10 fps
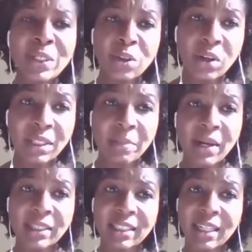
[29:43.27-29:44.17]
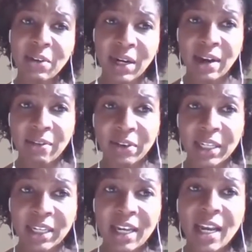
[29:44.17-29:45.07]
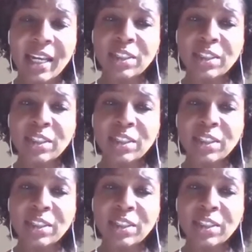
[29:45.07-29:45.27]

that we talked about in the recovery